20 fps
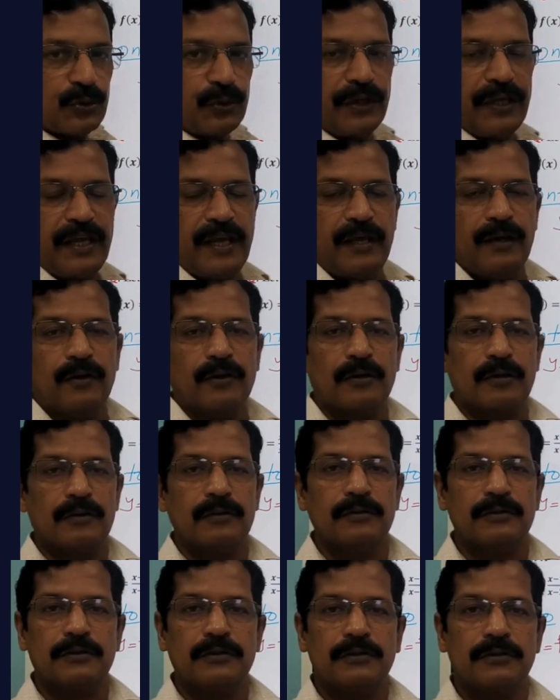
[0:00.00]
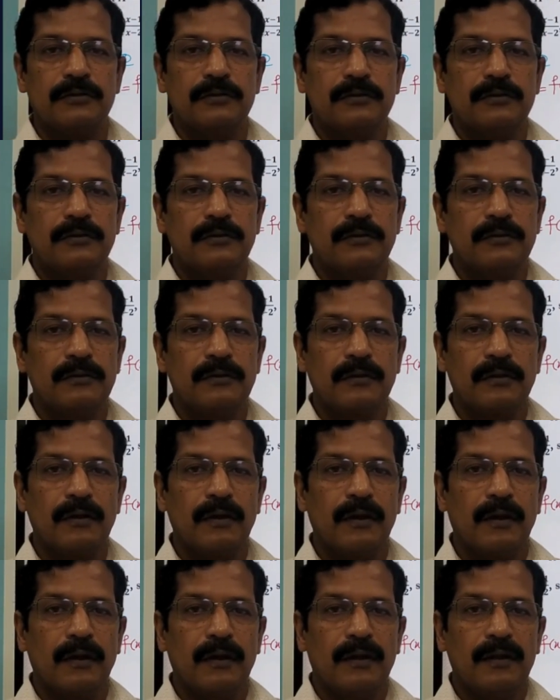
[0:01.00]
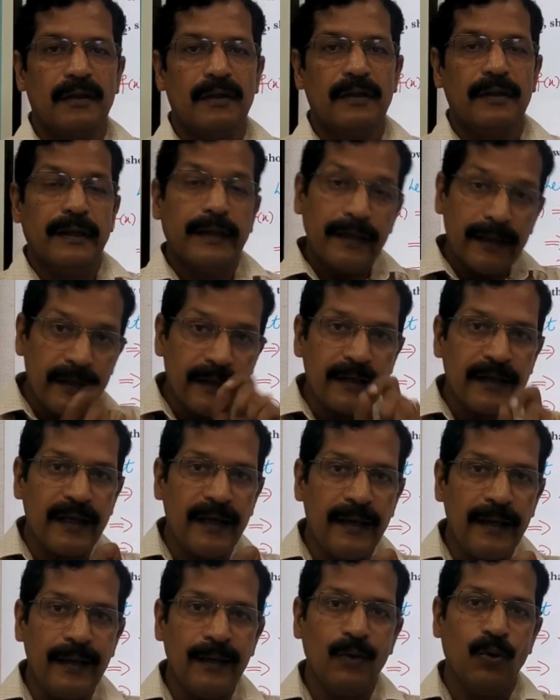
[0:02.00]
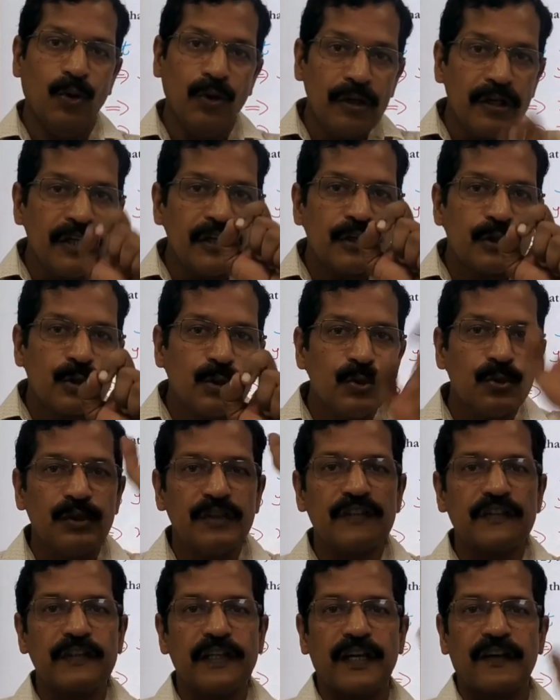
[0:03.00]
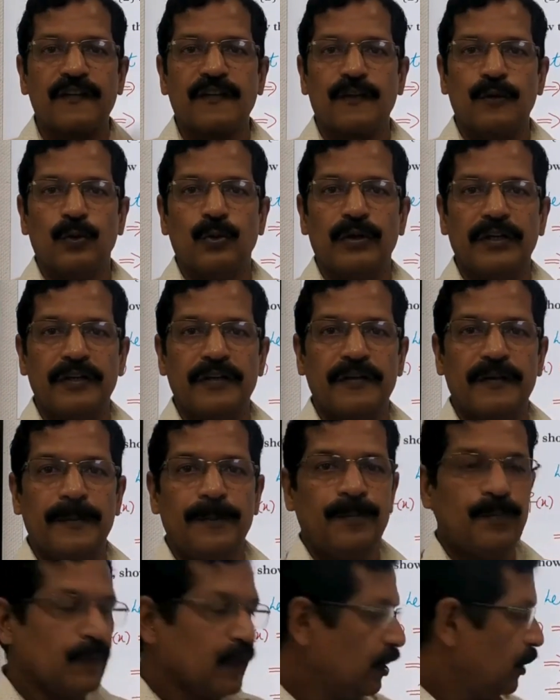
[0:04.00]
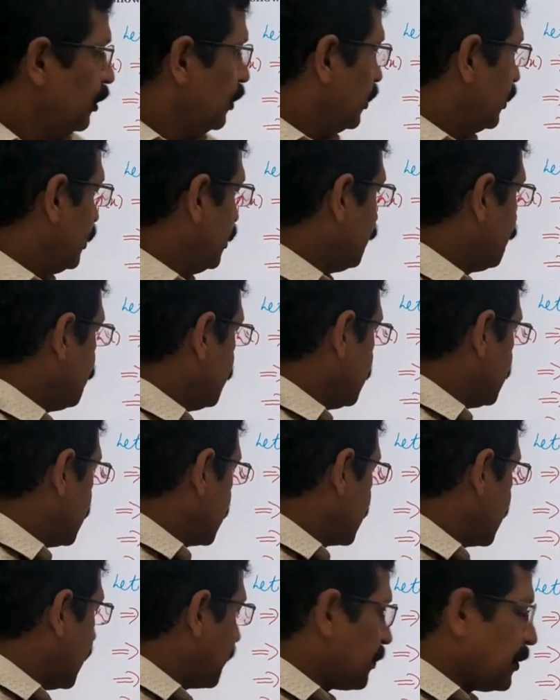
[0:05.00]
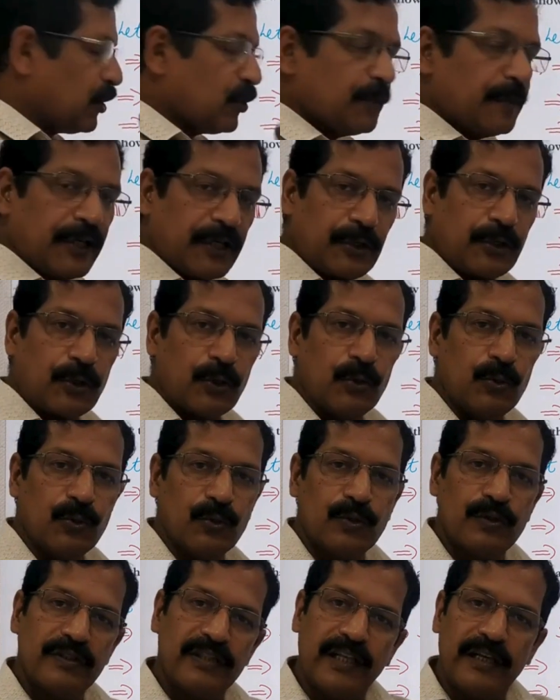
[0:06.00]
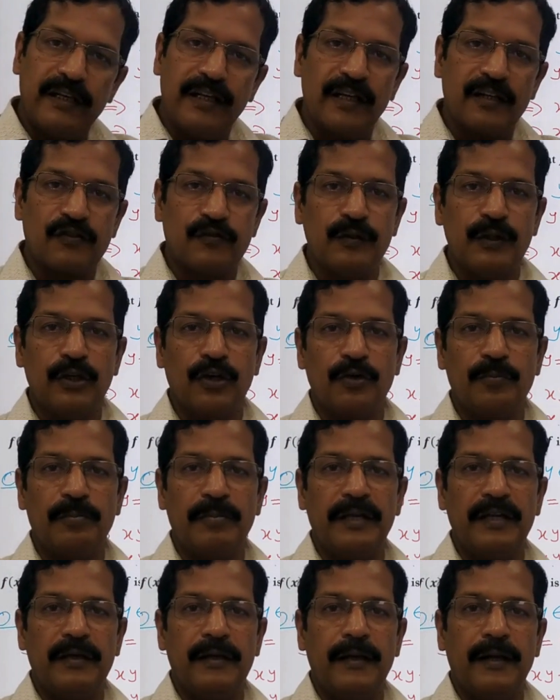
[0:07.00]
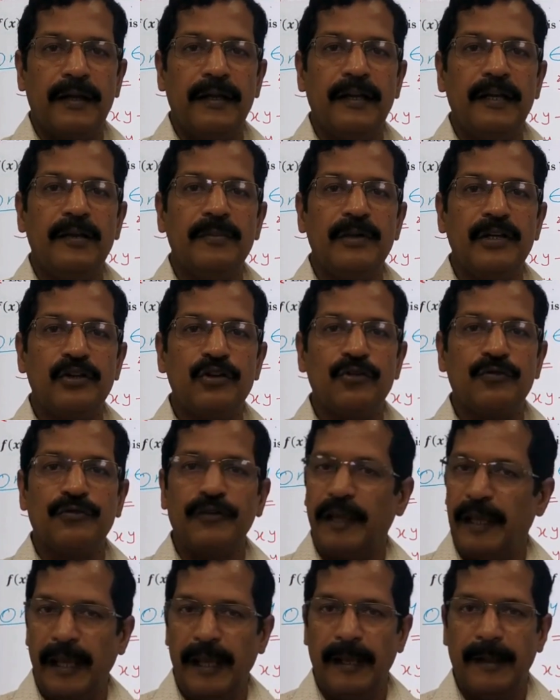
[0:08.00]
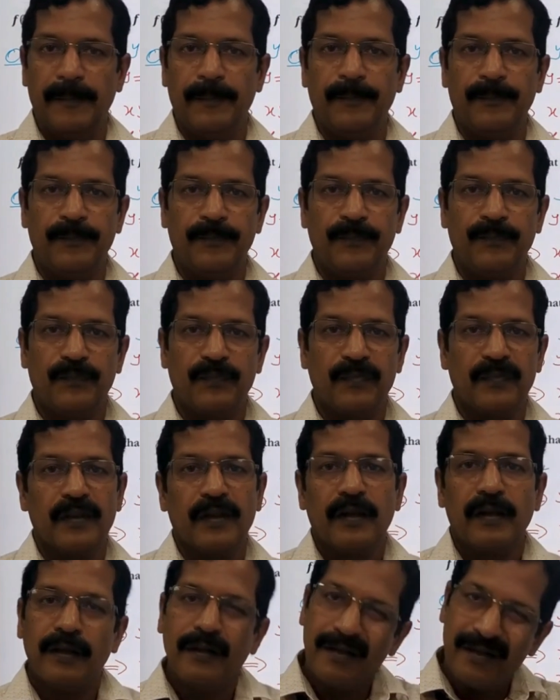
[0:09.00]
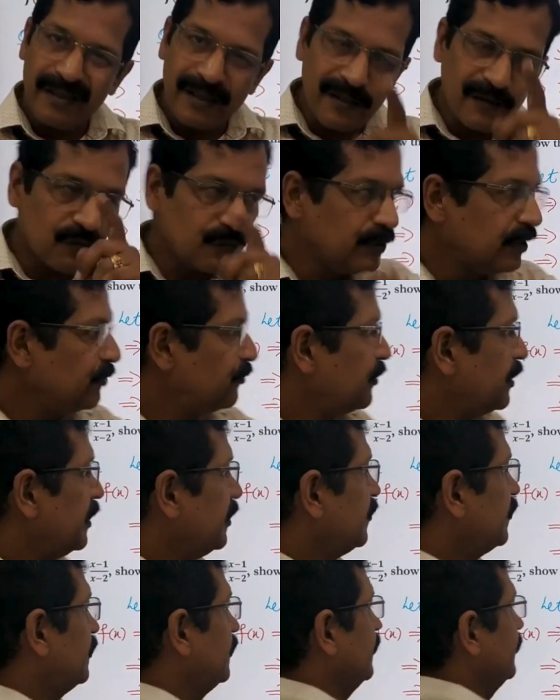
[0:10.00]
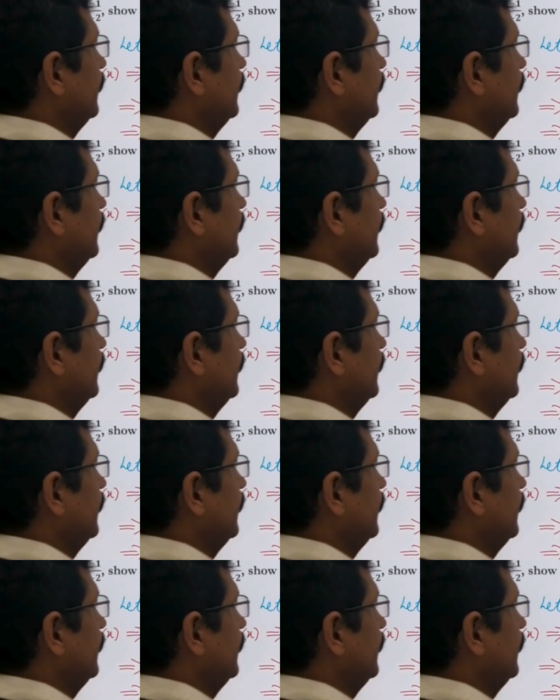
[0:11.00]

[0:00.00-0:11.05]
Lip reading: to A or not. In A, only 2 is excluded. If this happens to be 2, then x will not be an element of A. Let us verify it.